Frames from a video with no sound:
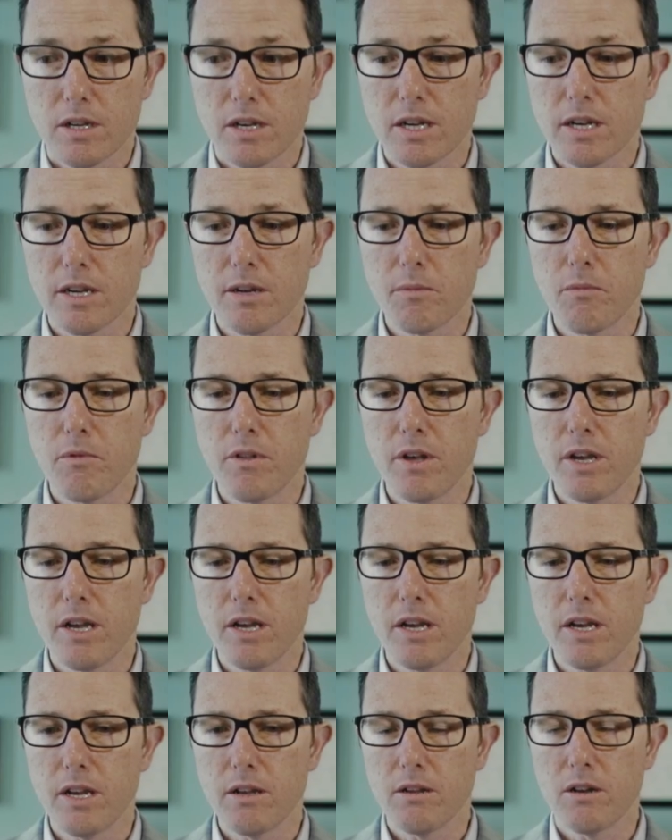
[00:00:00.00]
Um,
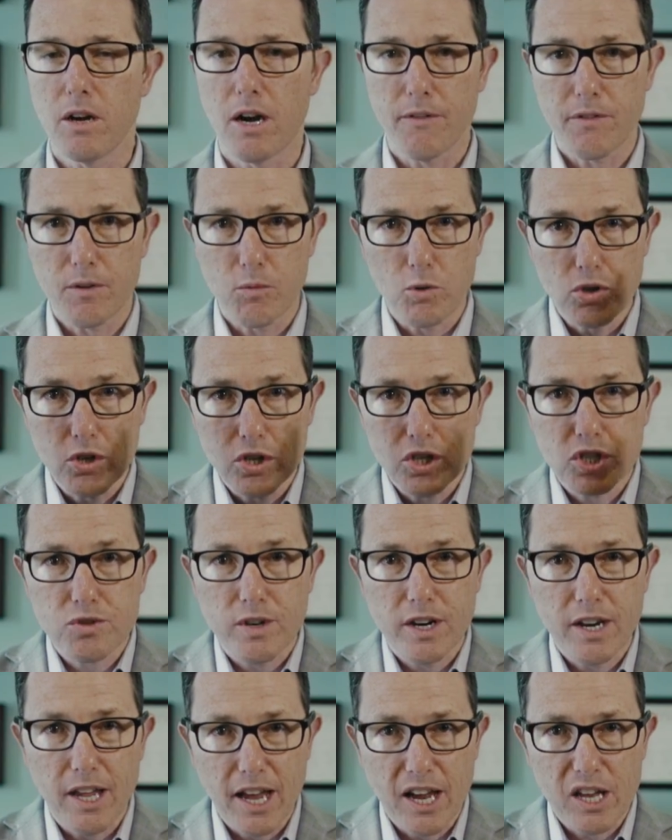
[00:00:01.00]
they often will look
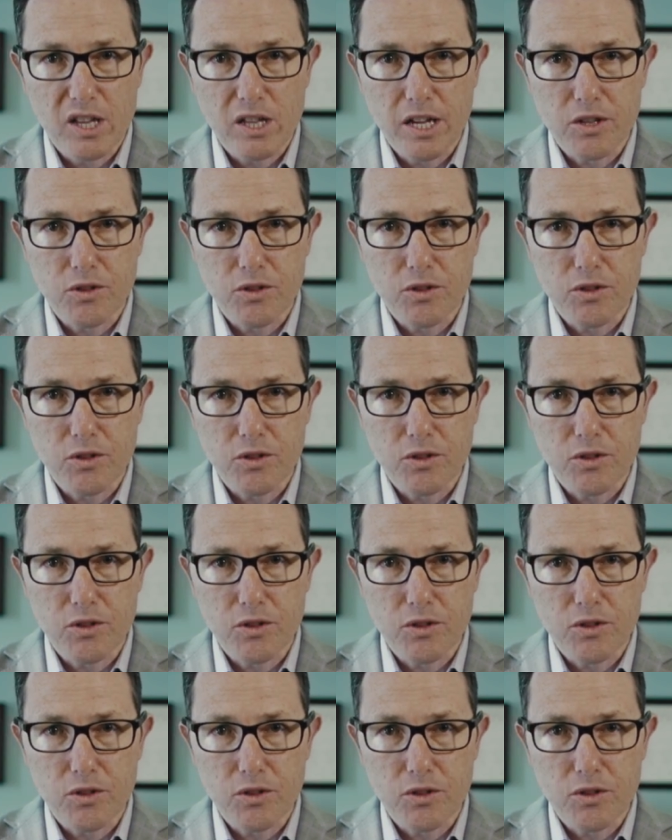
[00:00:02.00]
straight ahead